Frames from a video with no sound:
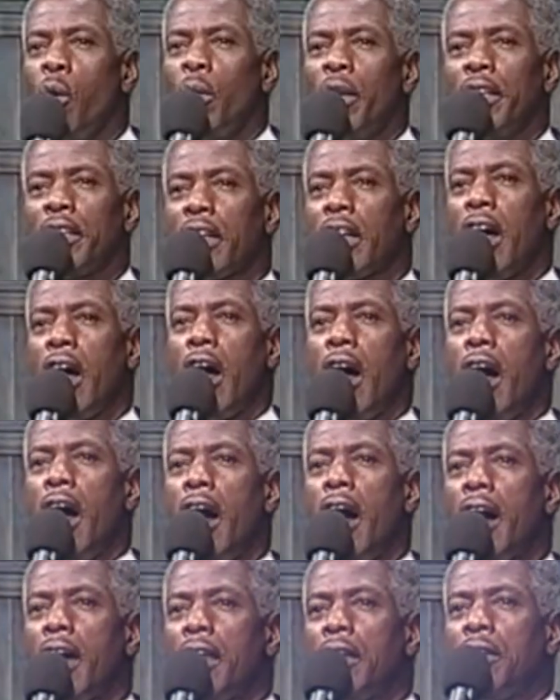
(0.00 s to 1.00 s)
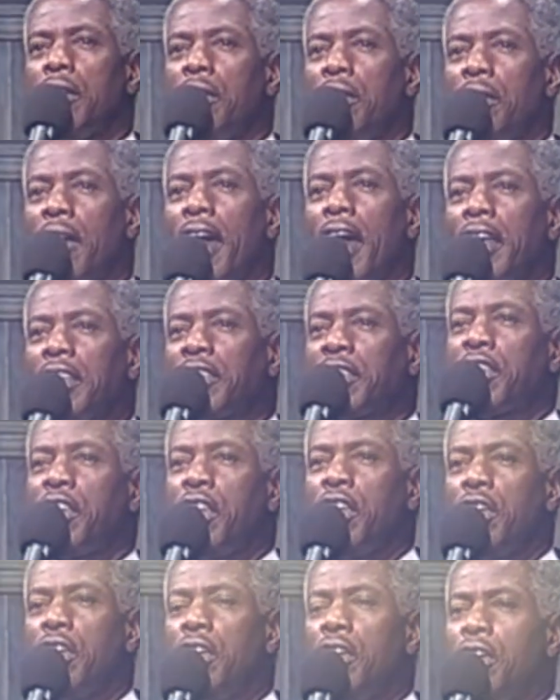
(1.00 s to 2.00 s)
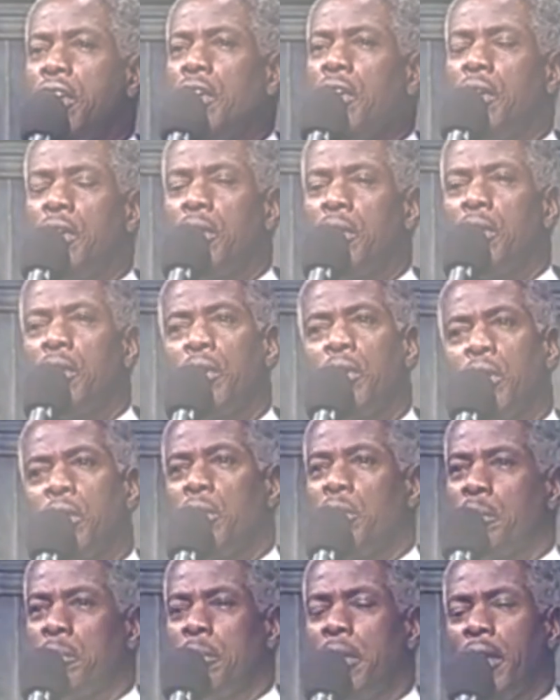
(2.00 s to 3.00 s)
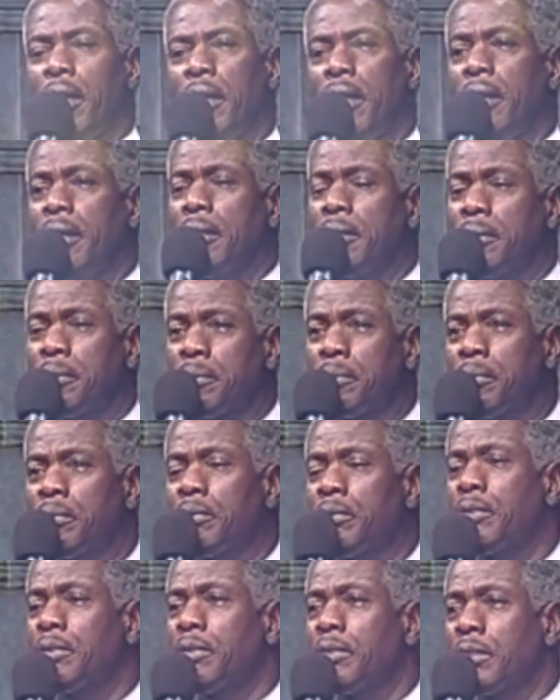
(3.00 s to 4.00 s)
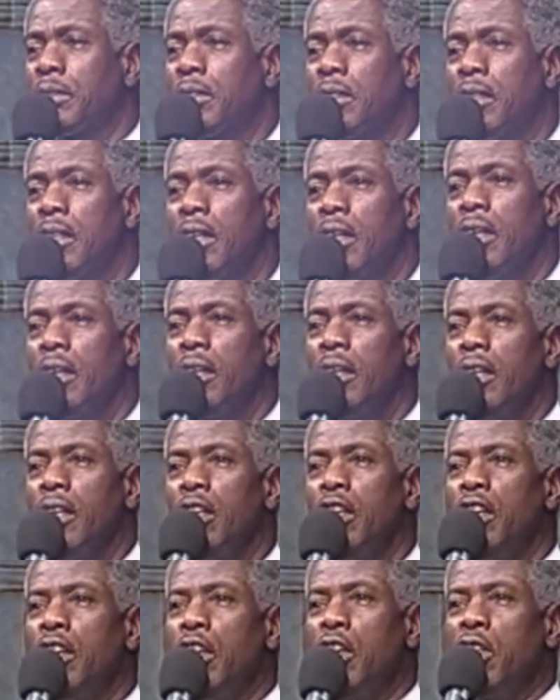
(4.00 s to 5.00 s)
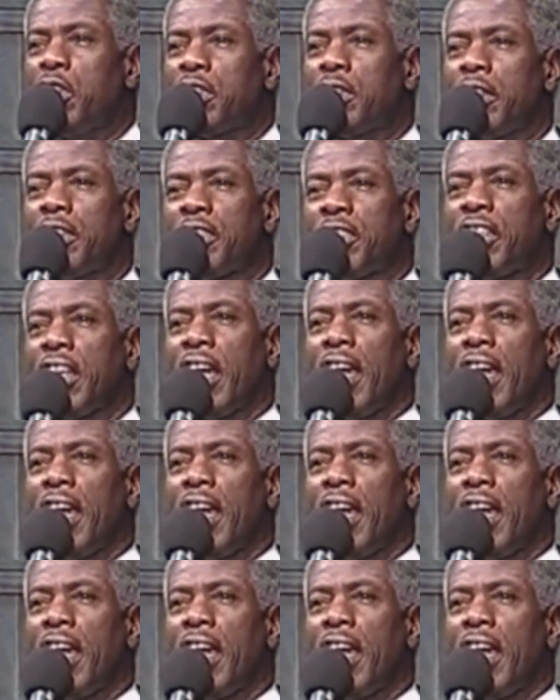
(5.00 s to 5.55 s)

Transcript: I said, "Boy, he's act like he's not doing nothing. He's just singing